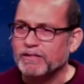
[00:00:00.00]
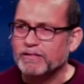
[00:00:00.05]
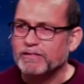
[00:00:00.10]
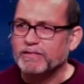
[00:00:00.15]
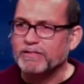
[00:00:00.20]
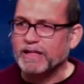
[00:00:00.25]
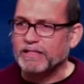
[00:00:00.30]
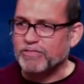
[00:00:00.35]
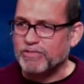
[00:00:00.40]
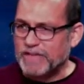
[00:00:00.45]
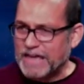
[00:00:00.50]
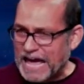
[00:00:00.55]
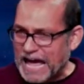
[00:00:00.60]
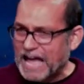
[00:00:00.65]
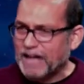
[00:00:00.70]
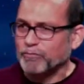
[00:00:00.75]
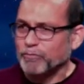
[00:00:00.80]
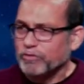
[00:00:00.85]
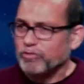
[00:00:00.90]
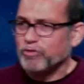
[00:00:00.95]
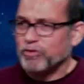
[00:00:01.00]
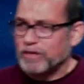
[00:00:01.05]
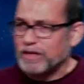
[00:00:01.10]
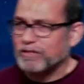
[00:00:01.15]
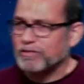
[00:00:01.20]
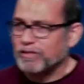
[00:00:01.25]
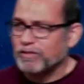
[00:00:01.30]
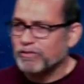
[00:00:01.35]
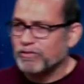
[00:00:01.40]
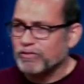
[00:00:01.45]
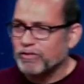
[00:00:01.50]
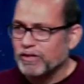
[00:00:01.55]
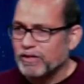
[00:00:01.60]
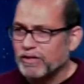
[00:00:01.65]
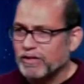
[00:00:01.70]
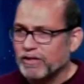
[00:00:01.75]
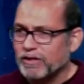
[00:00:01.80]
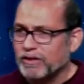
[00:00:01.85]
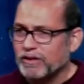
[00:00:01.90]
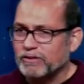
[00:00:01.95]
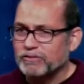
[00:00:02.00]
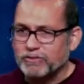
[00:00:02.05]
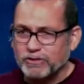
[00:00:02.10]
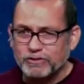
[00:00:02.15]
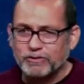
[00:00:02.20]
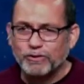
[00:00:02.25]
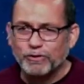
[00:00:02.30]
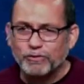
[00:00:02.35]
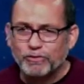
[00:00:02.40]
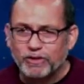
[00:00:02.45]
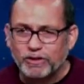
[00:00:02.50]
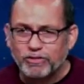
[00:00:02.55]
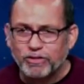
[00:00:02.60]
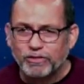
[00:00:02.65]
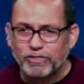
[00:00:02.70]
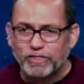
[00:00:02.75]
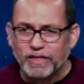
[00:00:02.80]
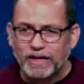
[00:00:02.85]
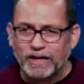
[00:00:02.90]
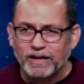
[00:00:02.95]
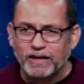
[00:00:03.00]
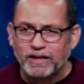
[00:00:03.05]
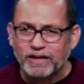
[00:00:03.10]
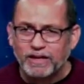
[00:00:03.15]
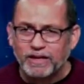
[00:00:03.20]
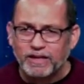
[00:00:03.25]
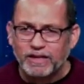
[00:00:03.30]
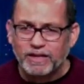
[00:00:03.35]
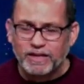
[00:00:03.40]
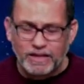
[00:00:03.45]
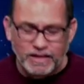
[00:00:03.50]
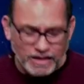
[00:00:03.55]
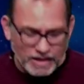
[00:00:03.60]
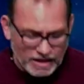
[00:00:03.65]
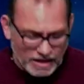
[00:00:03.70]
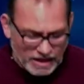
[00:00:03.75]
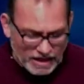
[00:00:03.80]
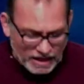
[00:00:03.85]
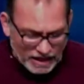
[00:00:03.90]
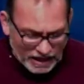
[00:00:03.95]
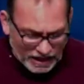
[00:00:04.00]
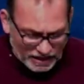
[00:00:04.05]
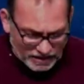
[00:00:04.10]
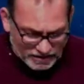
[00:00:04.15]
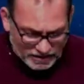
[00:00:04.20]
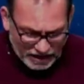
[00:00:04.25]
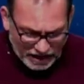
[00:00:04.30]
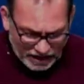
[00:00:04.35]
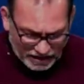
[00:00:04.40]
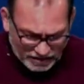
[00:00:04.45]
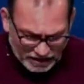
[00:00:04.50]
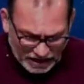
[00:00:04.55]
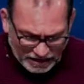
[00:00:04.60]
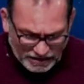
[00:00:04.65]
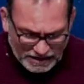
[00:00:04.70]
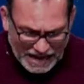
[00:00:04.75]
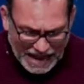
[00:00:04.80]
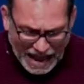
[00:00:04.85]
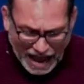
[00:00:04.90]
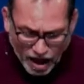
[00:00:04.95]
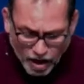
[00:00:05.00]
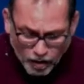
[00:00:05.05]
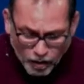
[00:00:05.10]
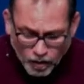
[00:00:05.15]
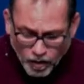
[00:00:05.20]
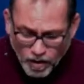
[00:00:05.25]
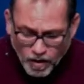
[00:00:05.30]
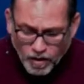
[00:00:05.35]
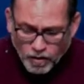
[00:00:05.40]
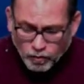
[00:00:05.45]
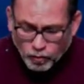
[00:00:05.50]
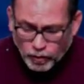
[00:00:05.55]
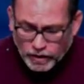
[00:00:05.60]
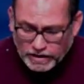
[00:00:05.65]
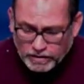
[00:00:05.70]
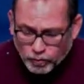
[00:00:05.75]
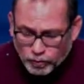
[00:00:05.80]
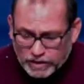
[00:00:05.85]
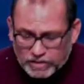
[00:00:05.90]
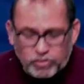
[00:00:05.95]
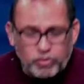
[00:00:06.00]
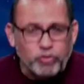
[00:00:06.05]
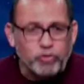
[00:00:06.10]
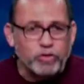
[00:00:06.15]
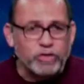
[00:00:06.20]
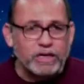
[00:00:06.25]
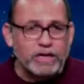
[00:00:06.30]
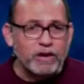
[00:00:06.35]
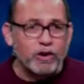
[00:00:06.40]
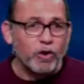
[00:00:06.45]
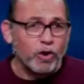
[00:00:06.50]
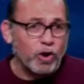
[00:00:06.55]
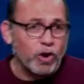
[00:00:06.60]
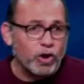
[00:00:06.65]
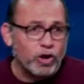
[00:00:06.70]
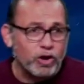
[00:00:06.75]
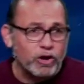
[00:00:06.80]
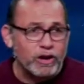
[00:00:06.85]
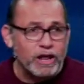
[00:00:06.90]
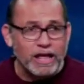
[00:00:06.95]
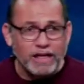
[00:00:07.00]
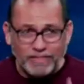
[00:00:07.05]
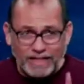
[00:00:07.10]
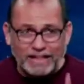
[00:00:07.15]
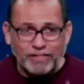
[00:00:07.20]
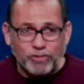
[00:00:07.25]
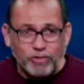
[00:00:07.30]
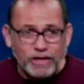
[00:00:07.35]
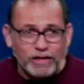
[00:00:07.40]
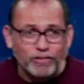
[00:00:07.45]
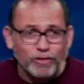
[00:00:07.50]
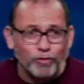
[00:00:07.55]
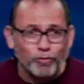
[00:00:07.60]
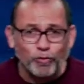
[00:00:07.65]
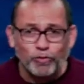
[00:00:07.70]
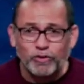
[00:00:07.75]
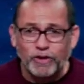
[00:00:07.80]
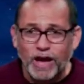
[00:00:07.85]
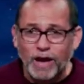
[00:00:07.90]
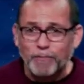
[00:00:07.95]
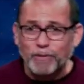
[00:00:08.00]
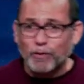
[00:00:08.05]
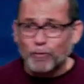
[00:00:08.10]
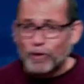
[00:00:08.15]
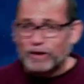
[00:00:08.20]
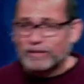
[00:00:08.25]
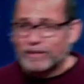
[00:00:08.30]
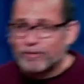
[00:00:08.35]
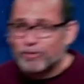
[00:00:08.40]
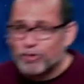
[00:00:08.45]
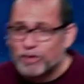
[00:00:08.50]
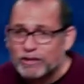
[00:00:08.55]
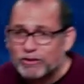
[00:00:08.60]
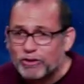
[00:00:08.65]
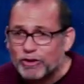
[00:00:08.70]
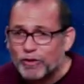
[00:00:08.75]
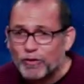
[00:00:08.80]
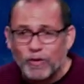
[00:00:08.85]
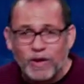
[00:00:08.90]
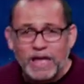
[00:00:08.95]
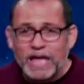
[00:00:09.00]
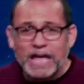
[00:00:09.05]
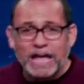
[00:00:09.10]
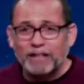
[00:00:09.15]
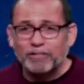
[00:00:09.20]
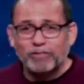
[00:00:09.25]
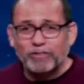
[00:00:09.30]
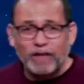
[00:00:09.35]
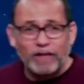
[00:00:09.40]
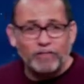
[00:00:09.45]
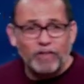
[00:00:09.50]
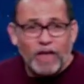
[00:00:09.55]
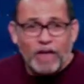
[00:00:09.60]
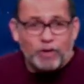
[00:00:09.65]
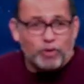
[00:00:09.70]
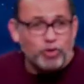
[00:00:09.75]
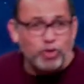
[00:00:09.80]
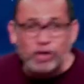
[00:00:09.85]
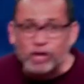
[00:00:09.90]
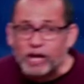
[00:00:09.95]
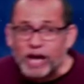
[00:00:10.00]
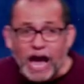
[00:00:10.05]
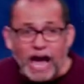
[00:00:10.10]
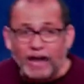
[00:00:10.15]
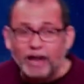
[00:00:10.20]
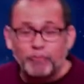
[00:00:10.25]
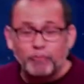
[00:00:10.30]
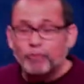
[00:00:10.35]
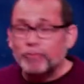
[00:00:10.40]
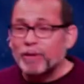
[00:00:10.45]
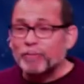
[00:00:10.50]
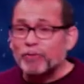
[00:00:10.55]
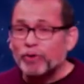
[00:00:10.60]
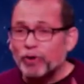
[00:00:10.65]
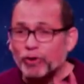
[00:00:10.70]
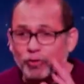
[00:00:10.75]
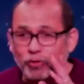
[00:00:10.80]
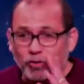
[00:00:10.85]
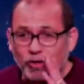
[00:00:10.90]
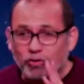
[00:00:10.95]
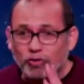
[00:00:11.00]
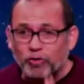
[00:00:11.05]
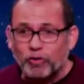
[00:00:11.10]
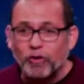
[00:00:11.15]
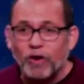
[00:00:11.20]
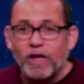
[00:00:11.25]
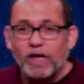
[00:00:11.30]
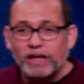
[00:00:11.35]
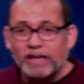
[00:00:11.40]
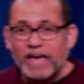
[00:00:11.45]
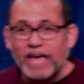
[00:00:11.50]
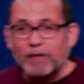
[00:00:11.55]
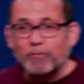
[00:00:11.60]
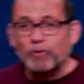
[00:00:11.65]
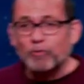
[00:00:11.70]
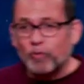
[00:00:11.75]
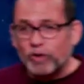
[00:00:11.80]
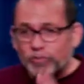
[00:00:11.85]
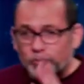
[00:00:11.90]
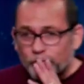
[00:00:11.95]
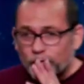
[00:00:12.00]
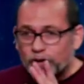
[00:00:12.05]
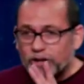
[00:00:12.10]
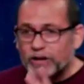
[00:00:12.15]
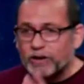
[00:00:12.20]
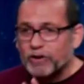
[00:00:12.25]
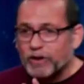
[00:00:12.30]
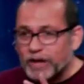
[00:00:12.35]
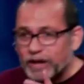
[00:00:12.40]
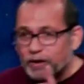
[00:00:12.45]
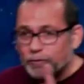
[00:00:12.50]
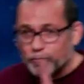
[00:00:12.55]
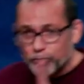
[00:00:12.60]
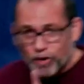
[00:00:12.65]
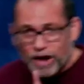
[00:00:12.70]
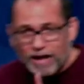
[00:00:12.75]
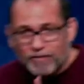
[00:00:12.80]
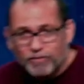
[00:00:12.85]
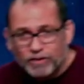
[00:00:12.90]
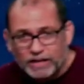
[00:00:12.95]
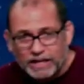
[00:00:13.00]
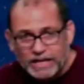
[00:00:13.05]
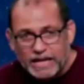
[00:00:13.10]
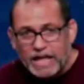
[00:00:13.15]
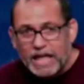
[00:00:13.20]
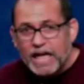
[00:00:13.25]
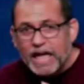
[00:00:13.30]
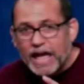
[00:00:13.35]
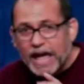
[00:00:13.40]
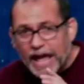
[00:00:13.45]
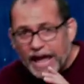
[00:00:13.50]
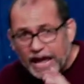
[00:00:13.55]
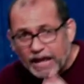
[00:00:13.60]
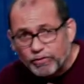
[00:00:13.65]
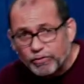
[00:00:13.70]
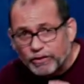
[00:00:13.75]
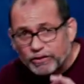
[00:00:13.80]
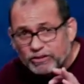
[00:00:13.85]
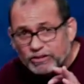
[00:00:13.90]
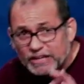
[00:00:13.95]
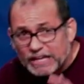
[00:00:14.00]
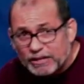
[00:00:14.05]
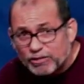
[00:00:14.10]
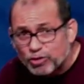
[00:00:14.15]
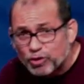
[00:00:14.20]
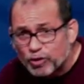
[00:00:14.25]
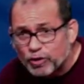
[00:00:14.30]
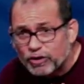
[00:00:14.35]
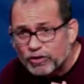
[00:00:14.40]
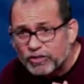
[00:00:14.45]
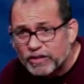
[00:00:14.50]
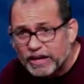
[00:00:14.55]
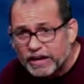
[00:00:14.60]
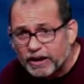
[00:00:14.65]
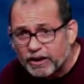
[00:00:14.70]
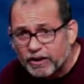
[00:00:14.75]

that she had with Jesus to do such a thing? And, and, and now when, when she heard that Jesus was coming, what did she do? It says she got up. Remember, her sister came and whispered in her ear privately, Hey, the teacher is here.